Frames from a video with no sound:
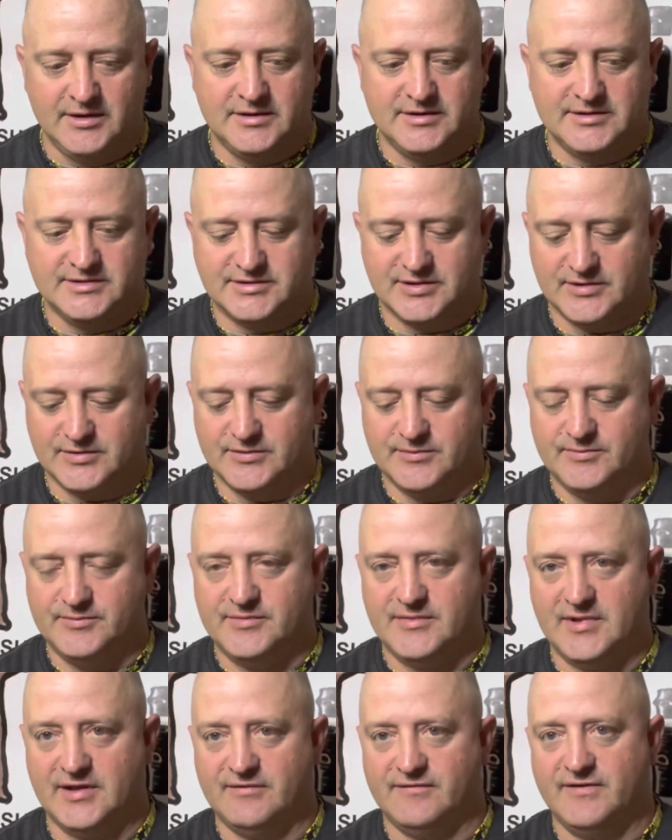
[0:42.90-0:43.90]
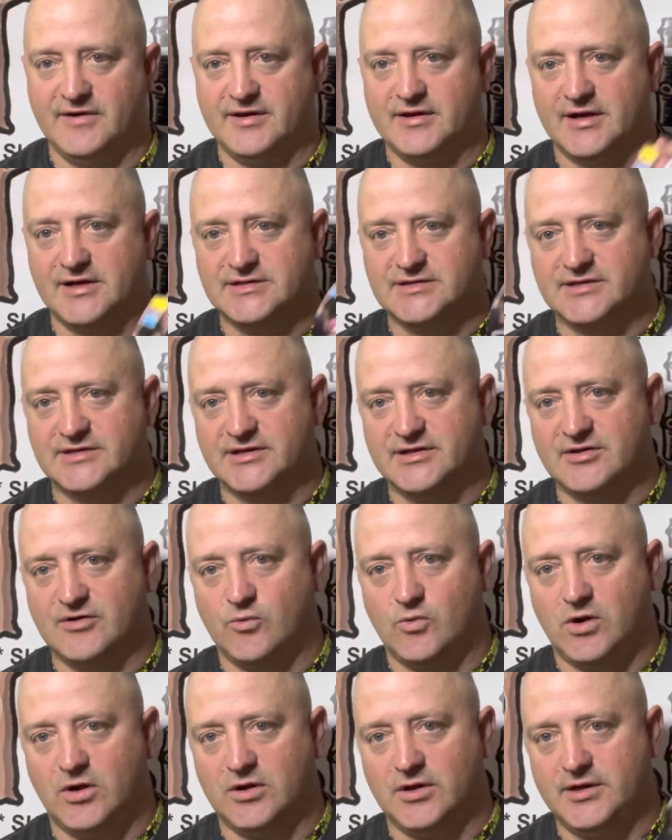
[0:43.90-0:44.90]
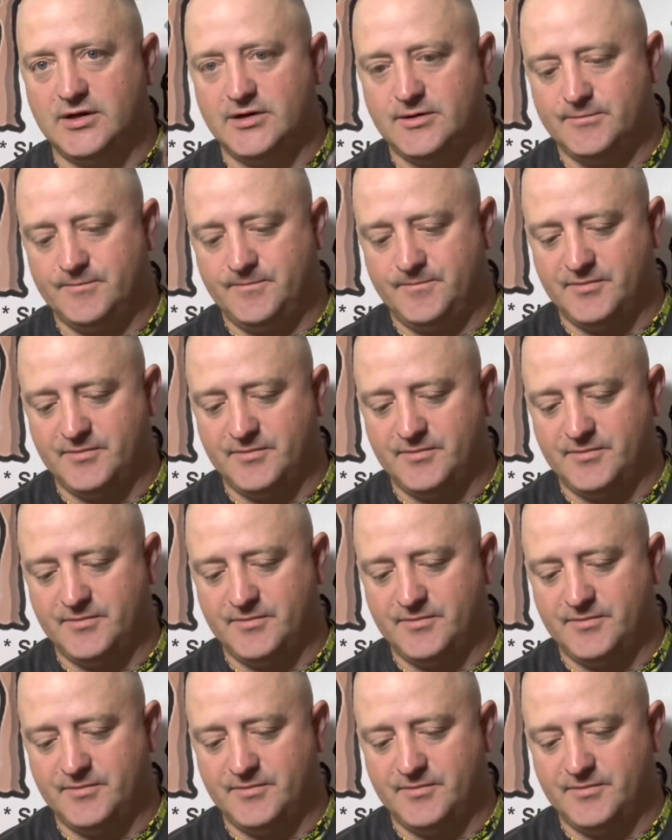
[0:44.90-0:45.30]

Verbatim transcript: So they fit nicely in the wallet.